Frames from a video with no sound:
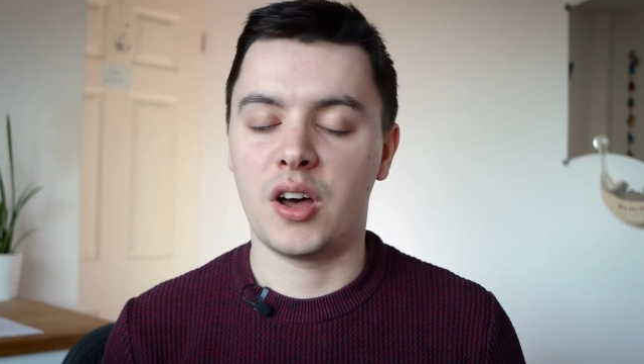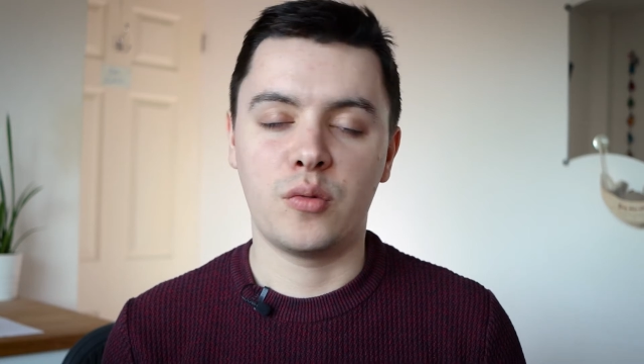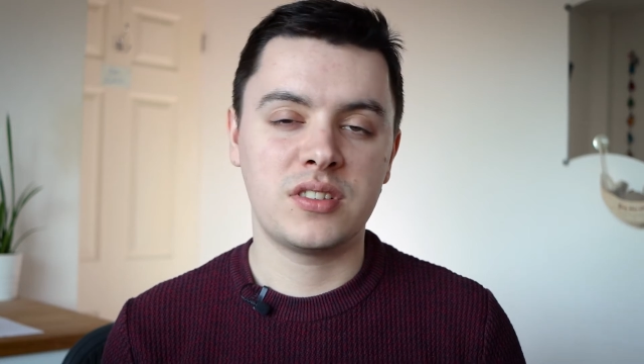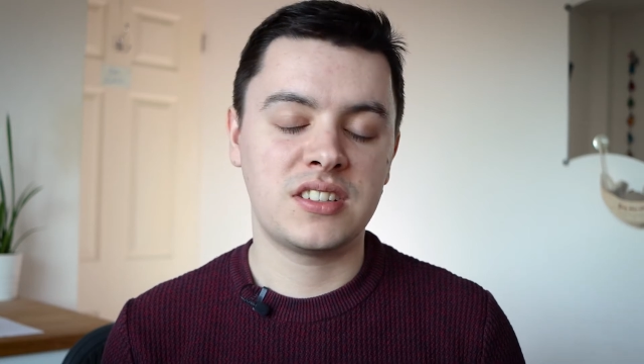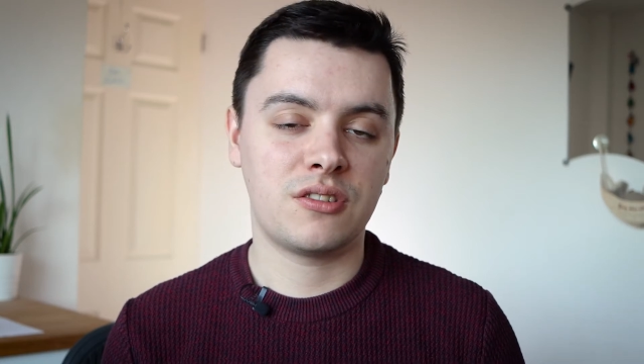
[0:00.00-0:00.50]
I
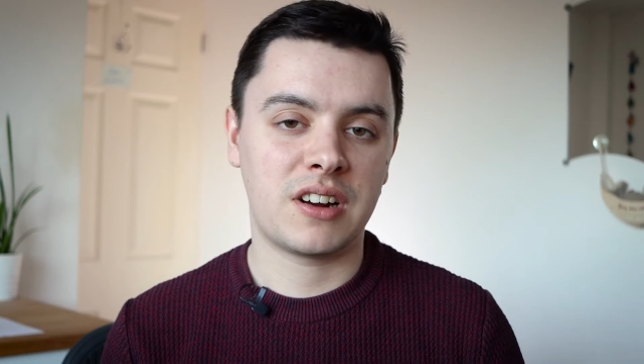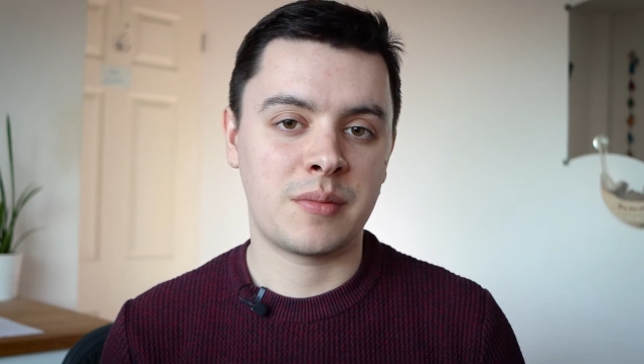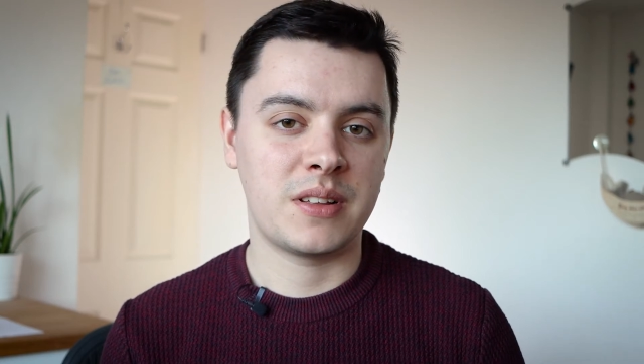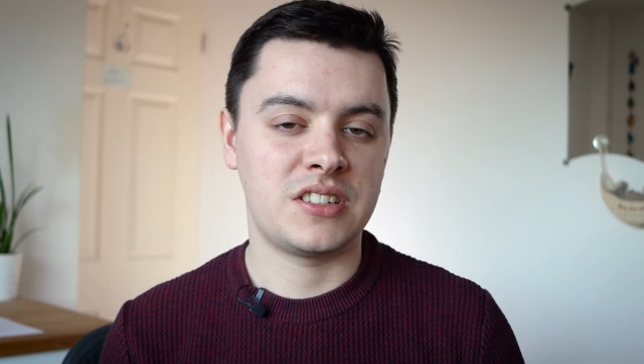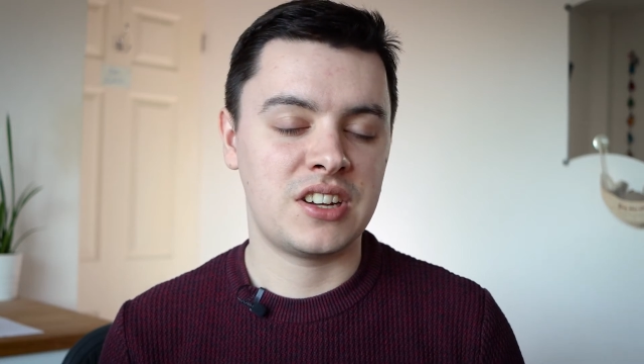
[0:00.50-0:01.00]
would still
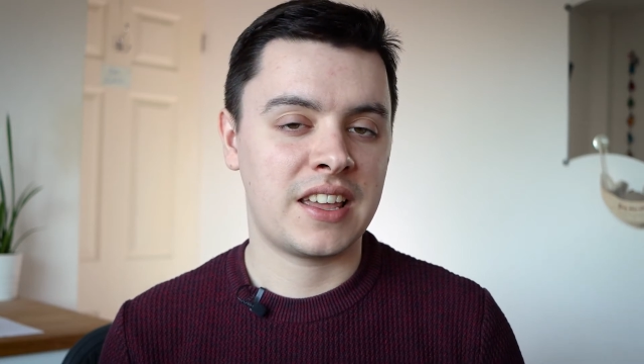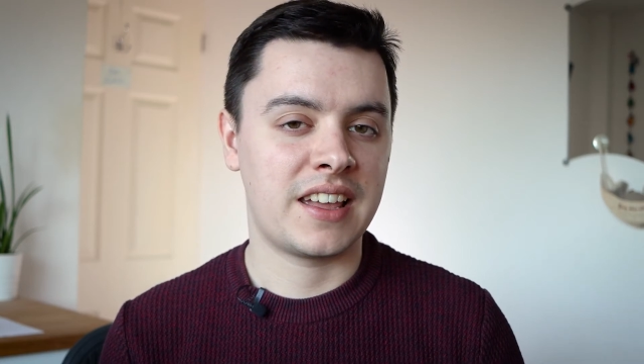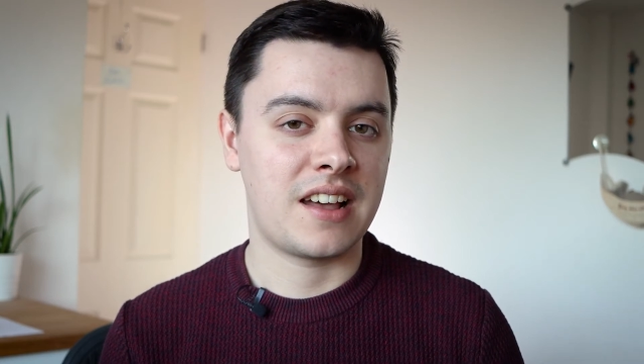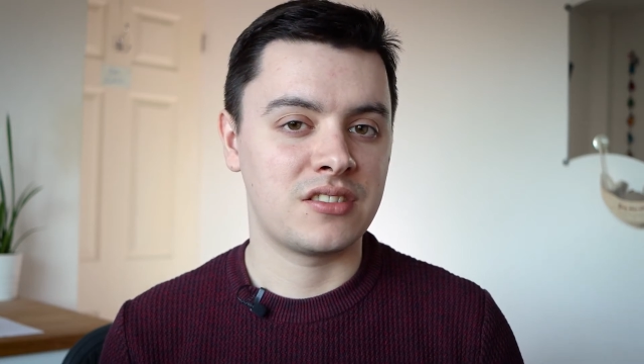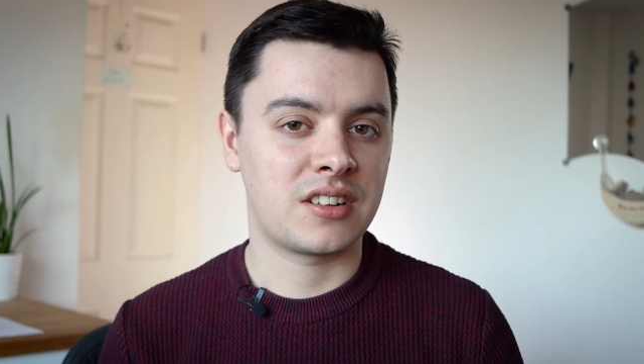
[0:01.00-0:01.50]
recommend checking
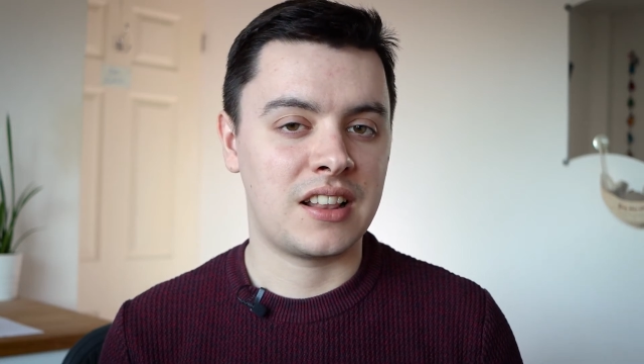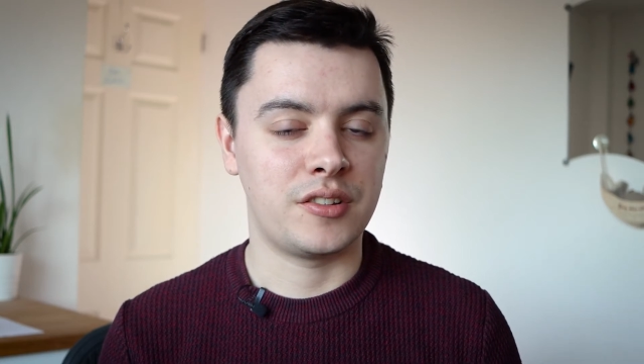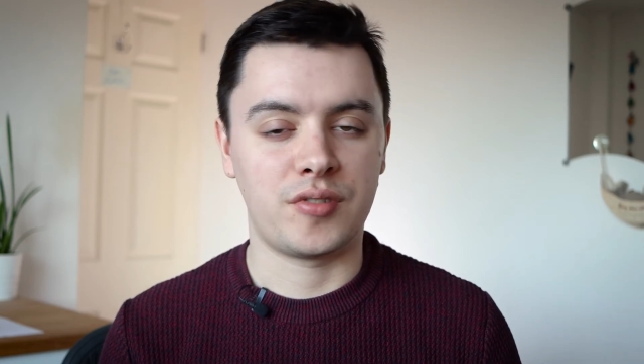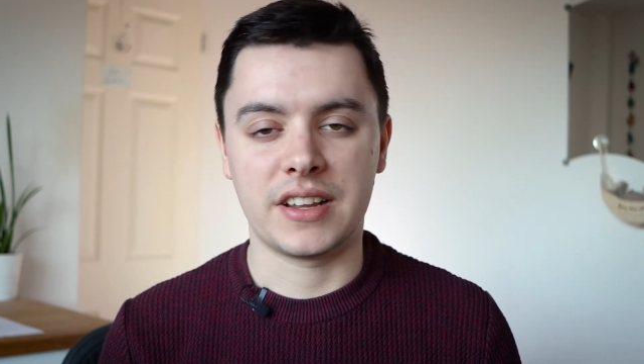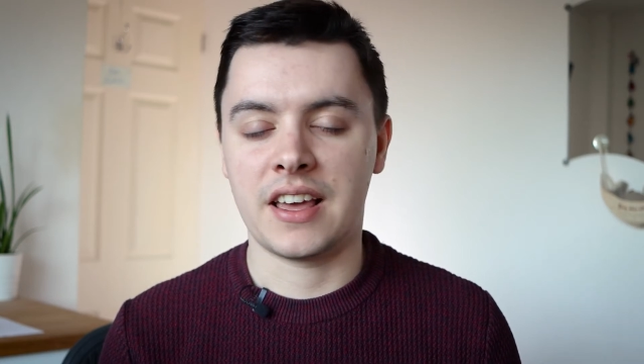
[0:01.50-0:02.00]
out
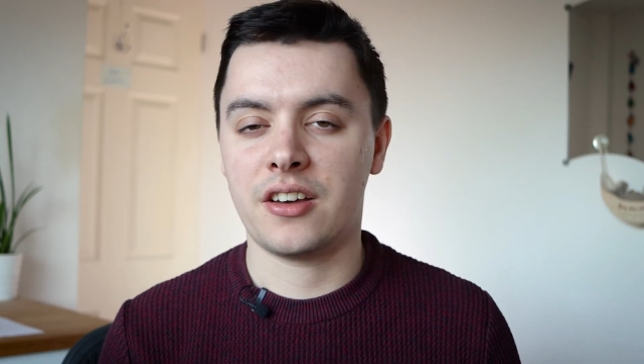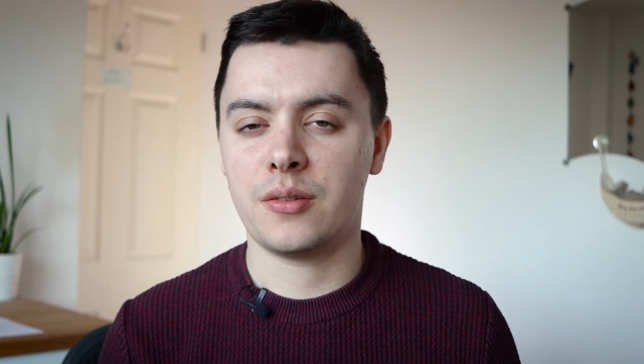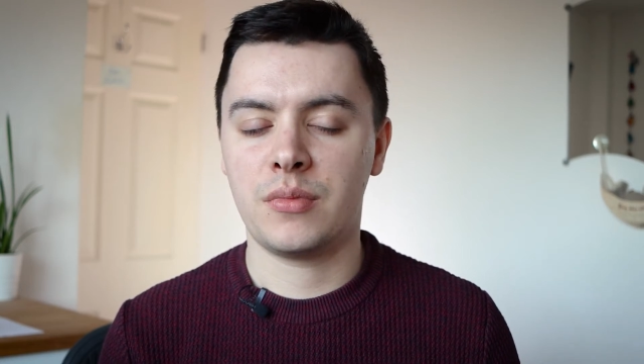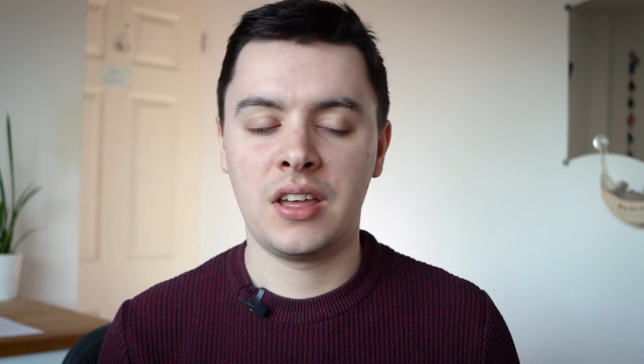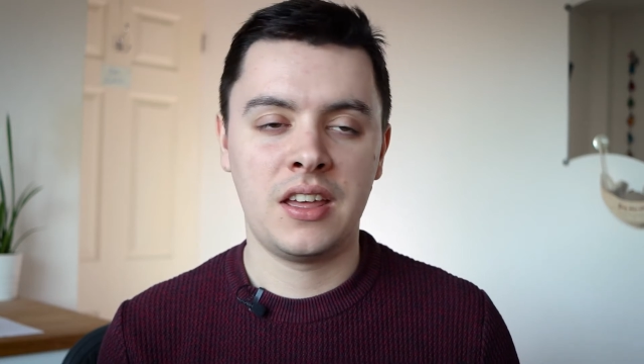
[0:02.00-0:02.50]
Cloud Ready
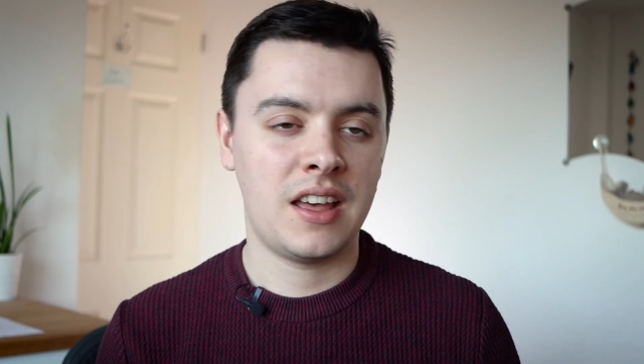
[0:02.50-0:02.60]
Home